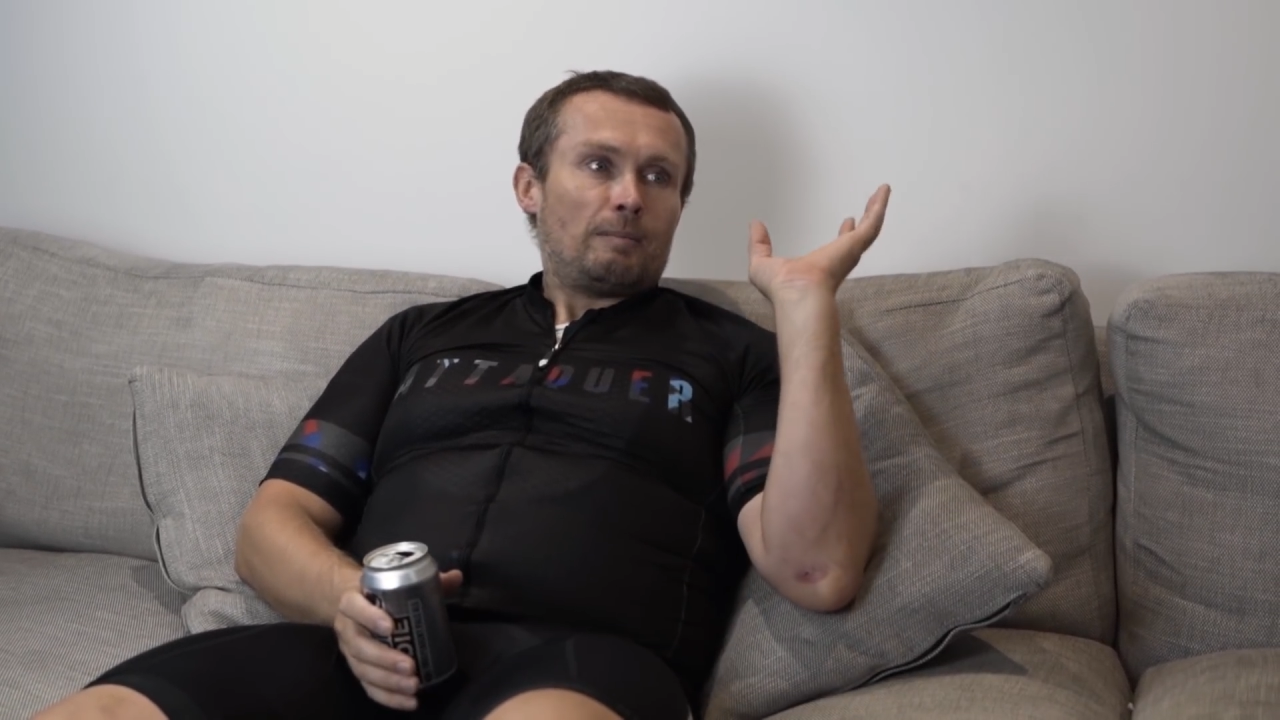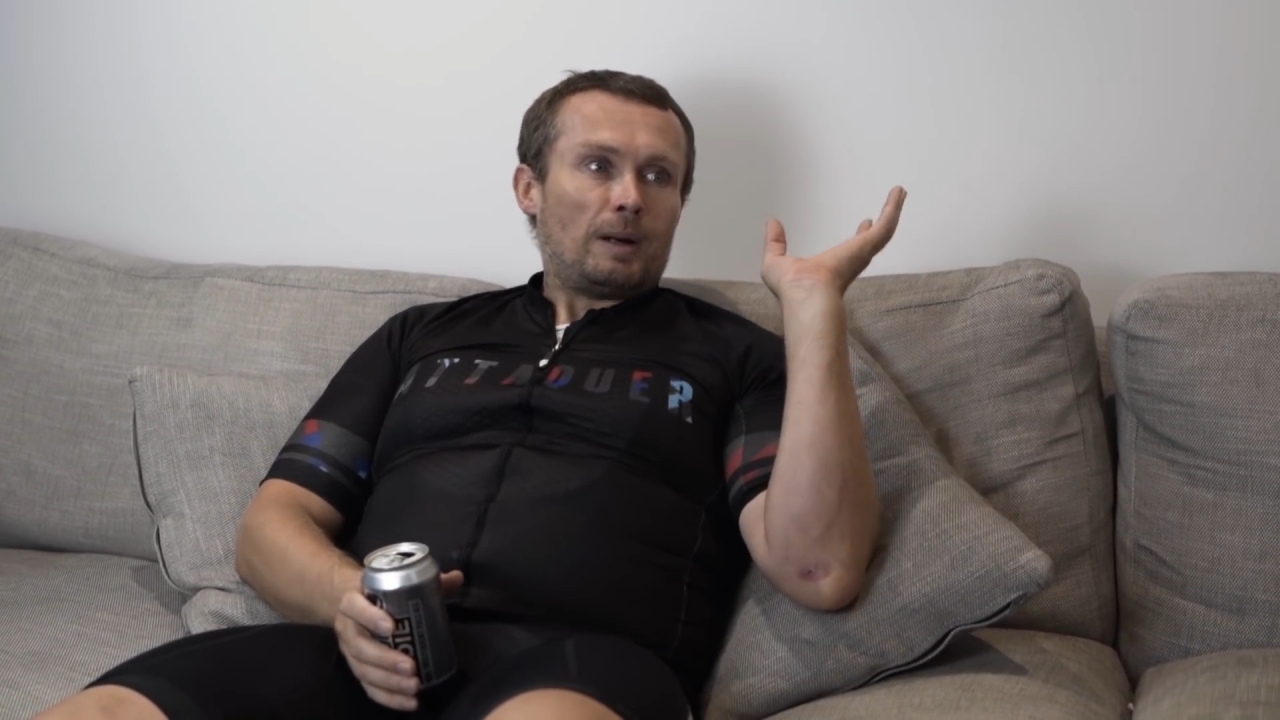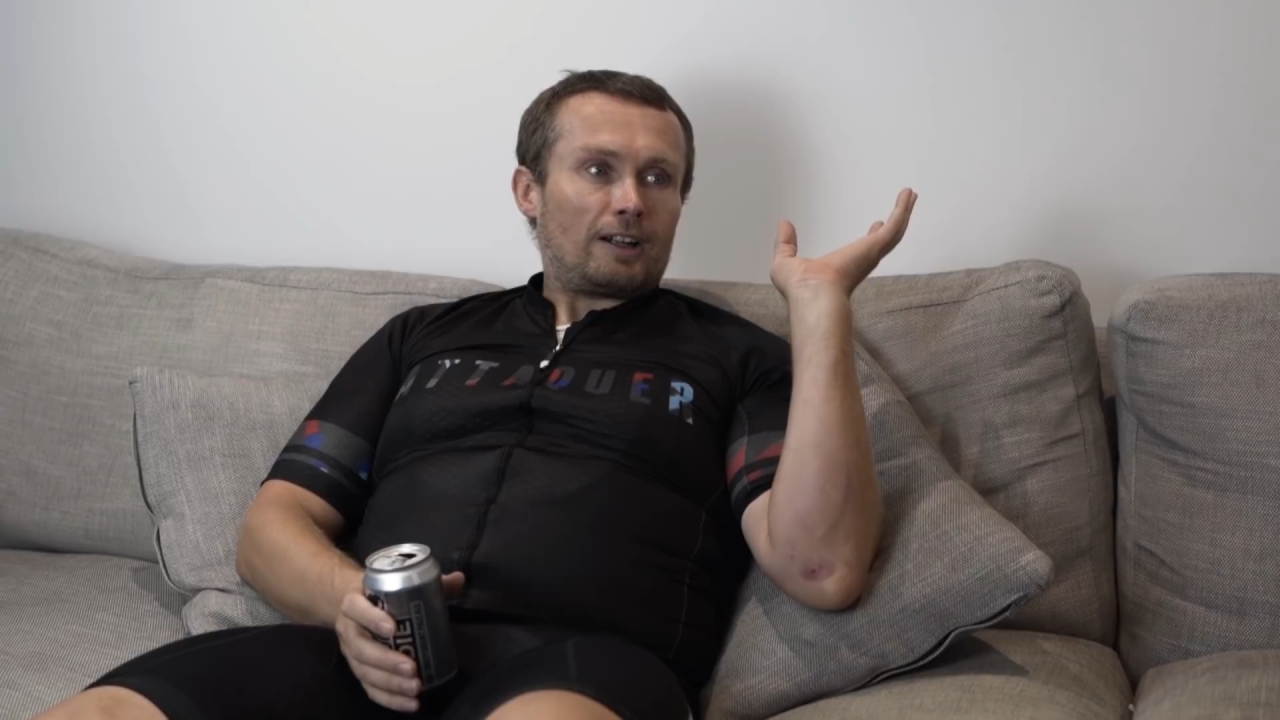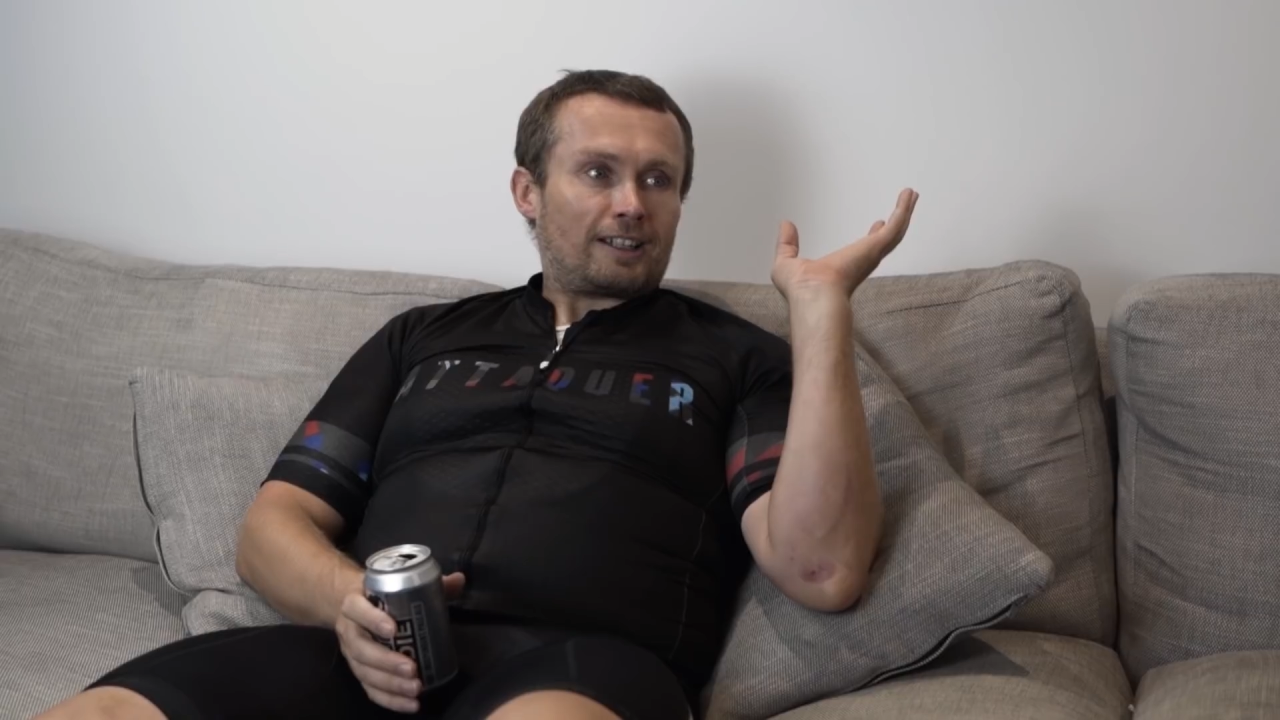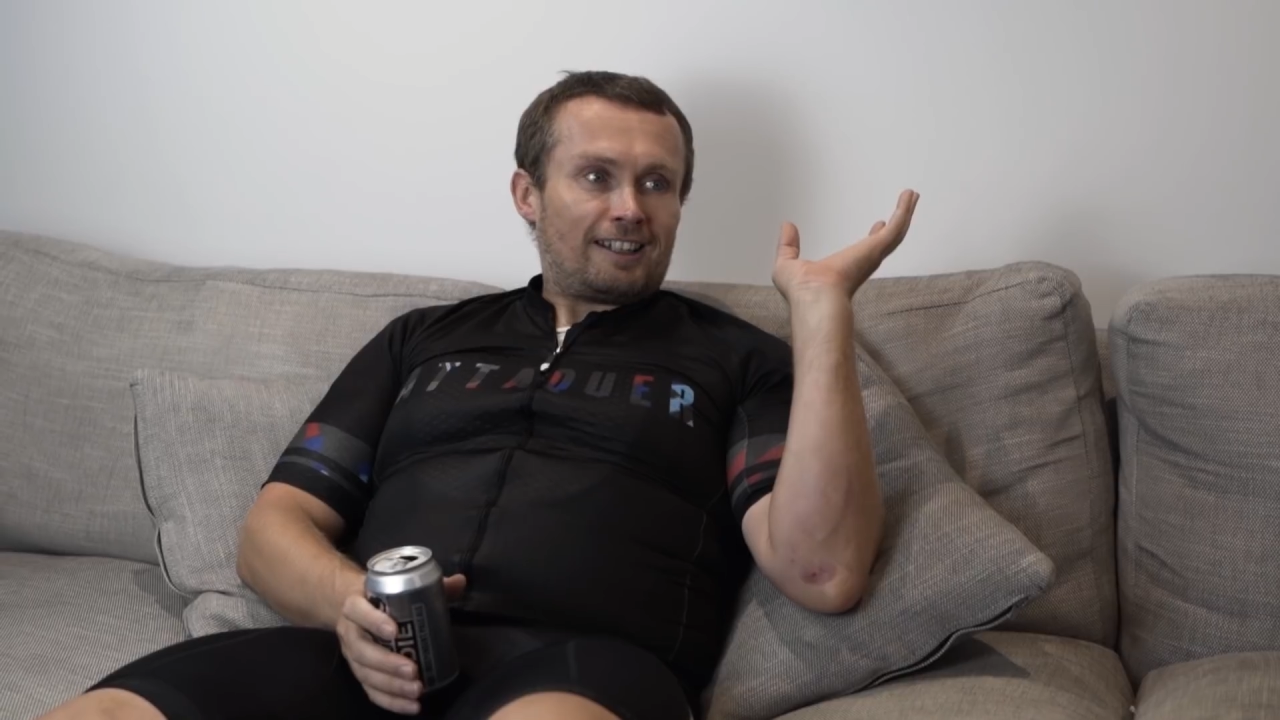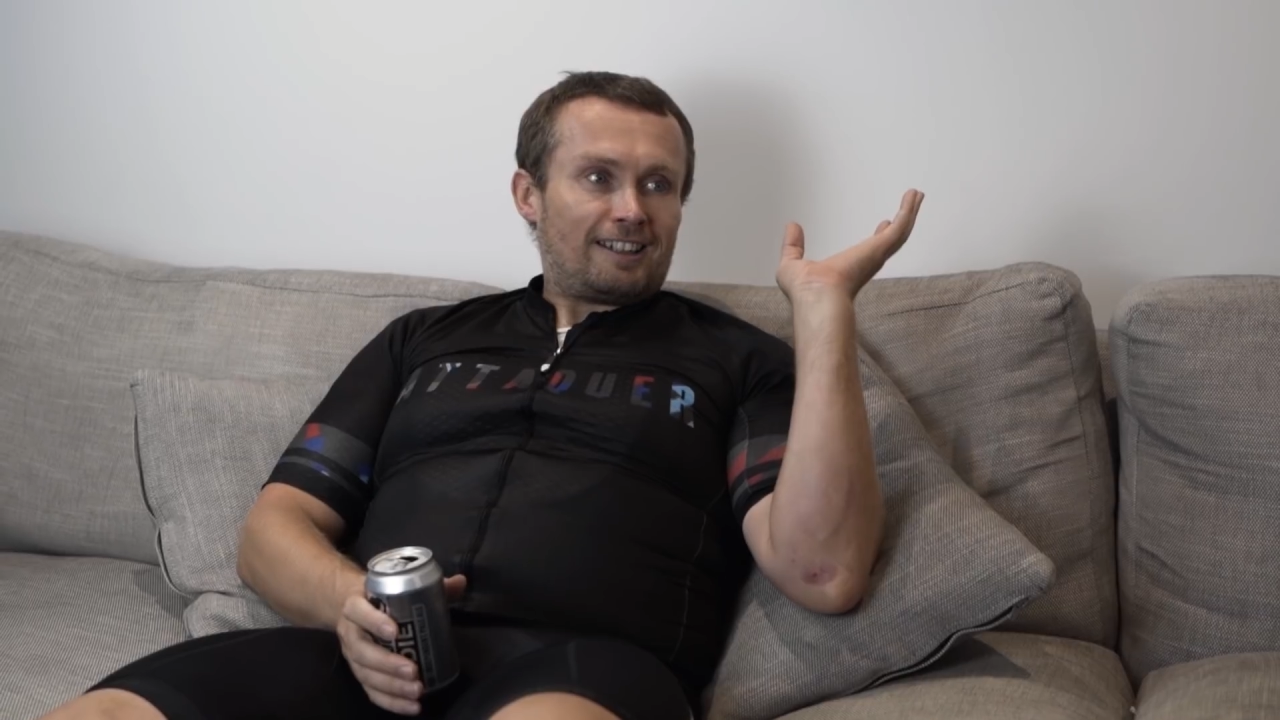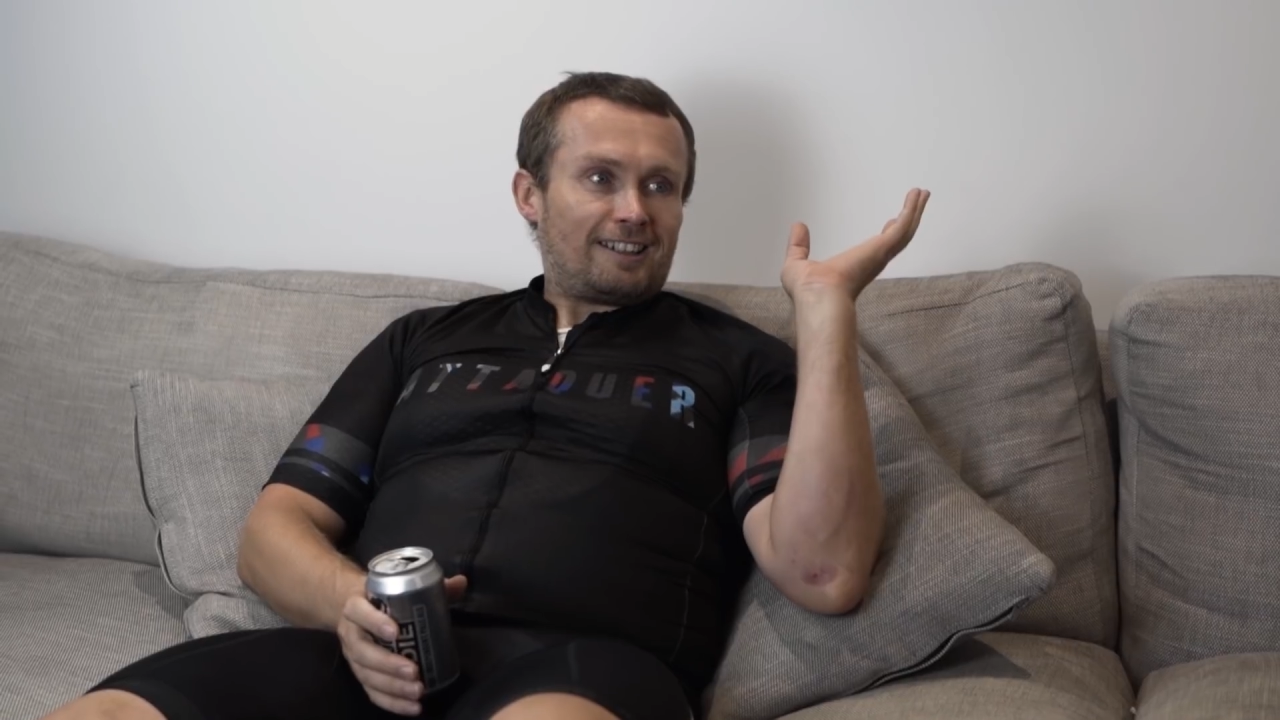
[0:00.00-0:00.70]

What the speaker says: barking in the